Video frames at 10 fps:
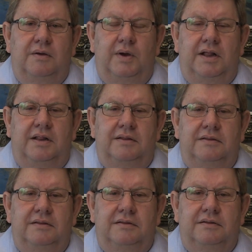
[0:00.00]

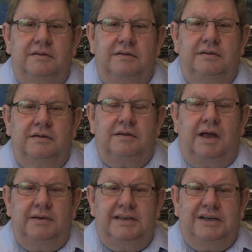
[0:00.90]
Well,
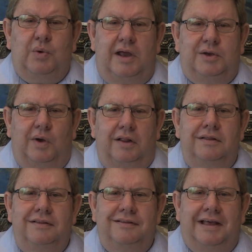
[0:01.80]
I did quite
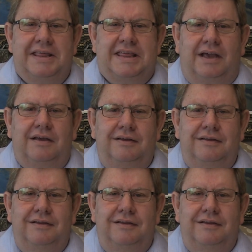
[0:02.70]
well, I think.